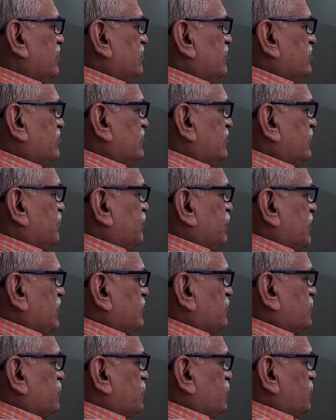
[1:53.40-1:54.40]
C
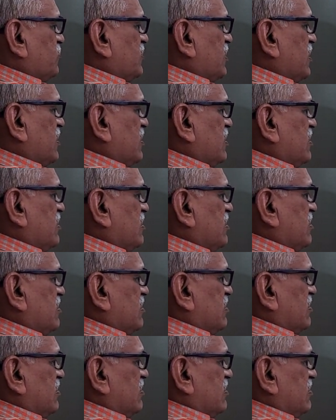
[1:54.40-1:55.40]
plus 2L
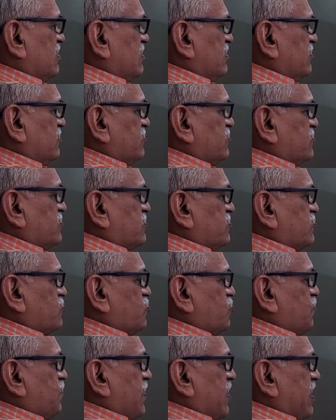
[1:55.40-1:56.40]
is
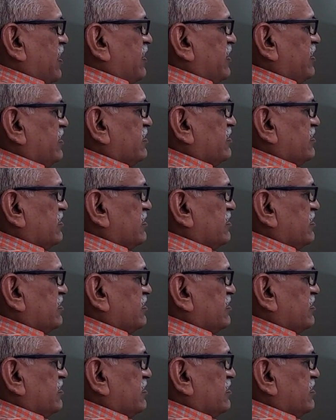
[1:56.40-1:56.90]
2 pi.